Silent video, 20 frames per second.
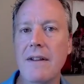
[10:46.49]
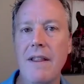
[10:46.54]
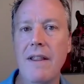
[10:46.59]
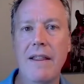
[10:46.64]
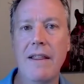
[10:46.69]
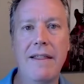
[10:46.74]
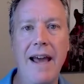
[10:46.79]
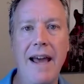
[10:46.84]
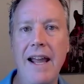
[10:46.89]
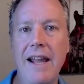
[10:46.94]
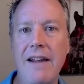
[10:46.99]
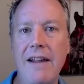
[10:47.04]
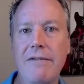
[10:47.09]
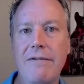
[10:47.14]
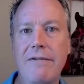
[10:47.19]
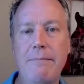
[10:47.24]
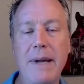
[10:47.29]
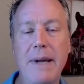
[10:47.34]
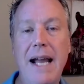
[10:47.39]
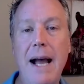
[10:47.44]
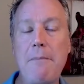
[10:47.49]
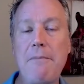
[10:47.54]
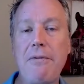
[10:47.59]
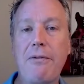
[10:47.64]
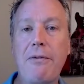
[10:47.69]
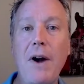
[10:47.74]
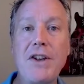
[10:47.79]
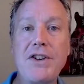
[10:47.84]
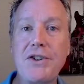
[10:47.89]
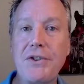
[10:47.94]
They've become
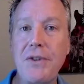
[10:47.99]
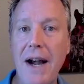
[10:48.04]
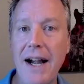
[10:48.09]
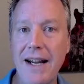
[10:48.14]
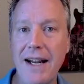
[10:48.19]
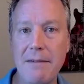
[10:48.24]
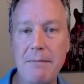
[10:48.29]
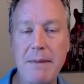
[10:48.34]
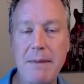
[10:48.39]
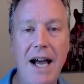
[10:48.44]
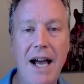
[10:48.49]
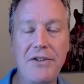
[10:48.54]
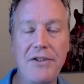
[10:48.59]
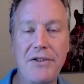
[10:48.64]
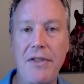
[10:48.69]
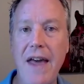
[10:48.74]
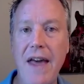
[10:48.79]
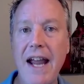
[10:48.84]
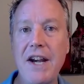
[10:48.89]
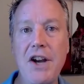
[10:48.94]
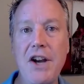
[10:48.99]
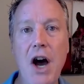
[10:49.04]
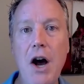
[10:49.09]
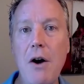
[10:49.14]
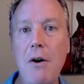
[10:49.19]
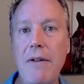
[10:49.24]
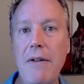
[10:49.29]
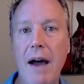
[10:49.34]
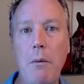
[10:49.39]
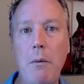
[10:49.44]
frustrated because they
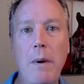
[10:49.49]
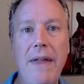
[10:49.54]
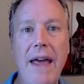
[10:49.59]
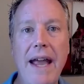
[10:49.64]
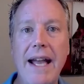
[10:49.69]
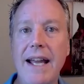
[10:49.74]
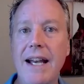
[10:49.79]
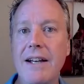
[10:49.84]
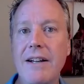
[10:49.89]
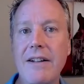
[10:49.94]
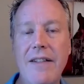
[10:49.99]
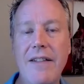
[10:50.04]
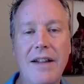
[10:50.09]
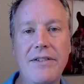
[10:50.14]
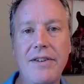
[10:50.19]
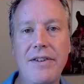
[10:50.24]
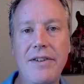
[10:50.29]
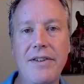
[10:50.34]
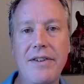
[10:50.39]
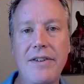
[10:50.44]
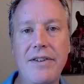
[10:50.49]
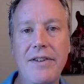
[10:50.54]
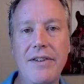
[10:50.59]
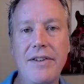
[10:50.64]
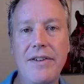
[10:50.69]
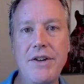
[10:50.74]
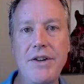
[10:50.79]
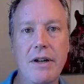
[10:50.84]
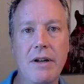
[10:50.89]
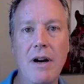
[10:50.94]
know that when they get into that
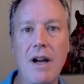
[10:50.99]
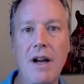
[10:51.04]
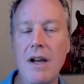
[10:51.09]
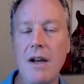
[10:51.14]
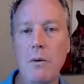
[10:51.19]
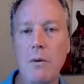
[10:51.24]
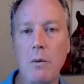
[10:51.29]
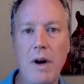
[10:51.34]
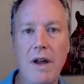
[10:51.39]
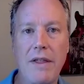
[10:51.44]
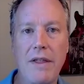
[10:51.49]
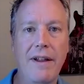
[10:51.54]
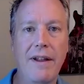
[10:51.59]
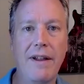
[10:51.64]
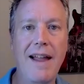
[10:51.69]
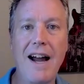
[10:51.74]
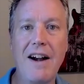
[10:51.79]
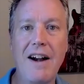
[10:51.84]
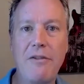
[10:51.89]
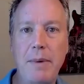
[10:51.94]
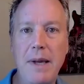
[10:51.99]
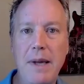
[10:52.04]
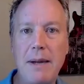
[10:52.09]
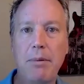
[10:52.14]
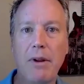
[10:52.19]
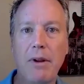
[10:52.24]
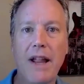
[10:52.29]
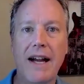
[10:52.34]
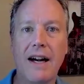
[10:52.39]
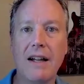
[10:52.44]
situation with a lot of
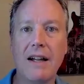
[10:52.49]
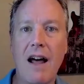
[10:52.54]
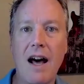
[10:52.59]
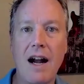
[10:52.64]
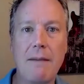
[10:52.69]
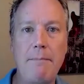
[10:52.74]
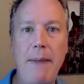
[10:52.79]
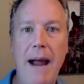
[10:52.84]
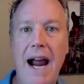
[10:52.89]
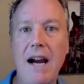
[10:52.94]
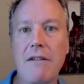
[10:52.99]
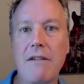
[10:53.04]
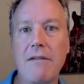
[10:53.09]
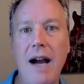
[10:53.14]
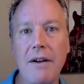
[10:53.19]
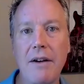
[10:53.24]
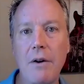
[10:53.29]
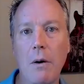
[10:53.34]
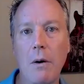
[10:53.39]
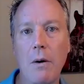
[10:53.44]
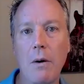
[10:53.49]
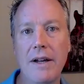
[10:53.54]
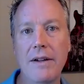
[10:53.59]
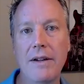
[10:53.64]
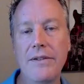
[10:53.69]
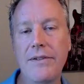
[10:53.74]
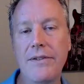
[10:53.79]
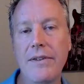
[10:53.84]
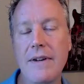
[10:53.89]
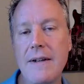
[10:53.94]
people and a lot of background
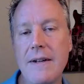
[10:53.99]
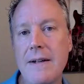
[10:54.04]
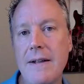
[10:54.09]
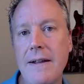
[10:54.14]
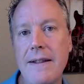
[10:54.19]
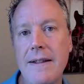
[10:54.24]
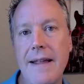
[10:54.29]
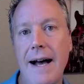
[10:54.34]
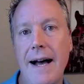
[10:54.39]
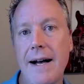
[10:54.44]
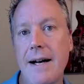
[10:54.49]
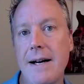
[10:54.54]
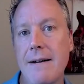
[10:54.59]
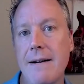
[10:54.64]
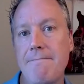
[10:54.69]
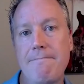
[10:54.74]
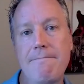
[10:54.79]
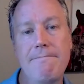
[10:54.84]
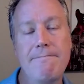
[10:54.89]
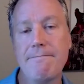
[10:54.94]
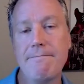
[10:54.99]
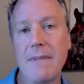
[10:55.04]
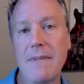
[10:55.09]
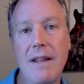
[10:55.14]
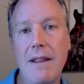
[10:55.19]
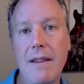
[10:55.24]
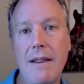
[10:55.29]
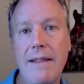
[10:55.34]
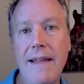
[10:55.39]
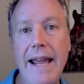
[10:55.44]
noise, um,
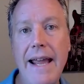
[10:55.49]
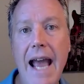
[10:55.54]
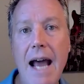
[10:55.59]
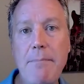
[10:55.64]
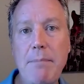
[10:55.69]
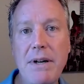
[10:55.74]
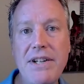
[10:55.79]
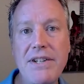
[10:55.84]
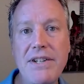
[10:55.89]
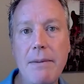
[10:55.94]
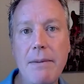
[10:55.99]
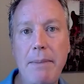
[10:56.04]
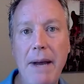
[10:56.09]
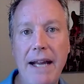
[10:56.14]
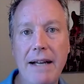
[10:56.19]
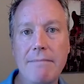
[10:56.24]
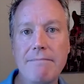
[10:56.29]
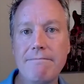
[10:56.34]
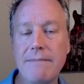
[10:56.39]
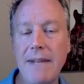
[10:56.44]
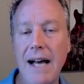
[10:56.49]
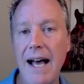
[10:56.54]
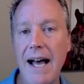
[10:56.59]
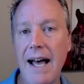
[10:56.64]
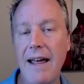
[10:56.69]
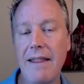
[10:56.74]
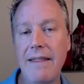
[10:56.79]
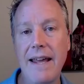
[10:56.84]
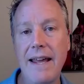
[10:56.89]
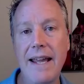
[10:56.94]
they can't participate.
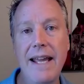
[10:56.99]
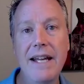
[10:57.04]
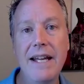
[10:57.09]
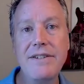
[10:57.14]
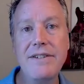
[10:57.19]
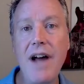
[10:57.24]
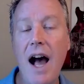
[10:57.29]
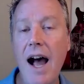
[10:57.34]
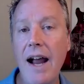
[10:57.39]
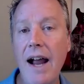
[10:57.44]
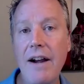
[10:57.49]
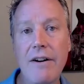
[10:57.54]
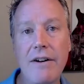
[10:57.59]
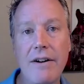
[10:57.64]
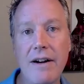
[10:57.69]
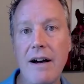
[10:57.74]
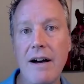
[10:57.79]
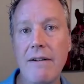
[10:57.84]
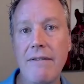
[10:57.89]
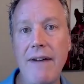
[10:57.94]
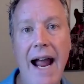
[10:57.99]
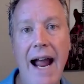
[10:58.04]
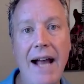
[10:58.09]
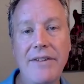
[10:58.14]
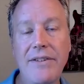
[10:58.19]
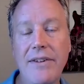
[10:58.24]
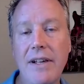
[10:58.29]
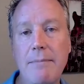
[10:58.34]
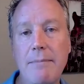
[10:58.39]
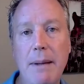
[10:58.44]
Uh, they get tired of
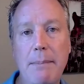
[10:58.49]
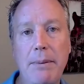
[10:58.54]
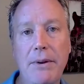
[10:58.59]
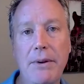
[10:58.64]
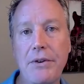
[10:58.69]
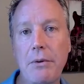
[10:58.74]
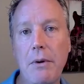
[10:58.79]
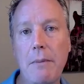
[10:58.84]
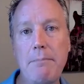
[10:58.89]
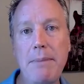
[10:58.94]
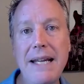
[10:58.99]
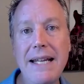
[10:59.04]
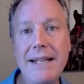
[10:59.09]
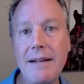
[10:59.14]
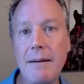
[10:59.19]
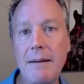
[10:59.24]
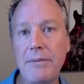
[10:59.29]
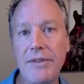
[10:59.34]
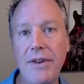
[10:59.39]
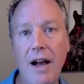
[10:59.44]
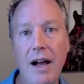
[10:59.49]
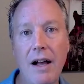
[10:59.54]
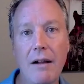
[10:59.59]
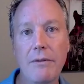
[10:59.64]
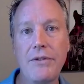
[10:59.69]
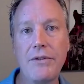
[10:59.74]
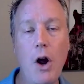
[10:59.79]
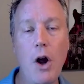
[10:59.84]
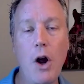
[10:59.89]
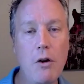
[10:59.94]
asking people to repeat
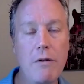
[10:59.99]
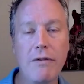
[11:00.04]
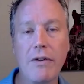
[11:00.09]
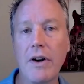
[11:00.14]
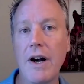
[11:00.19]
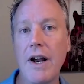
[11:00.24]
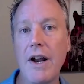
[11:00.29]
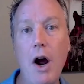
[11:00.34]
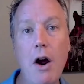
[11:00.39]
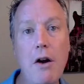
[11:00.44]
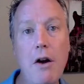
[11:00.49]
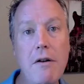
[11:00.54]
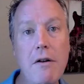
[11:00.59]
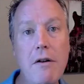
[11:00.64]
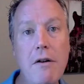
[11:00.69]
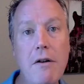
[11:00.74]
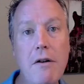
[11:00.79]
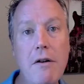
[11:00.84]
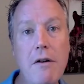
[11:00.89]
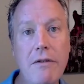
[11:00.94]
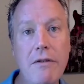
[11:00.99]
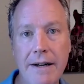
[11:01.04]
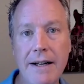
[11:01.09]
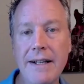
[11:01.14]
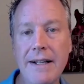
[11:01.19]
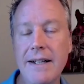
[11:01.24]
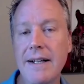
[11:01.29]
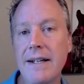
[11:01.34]
themselves over and over again.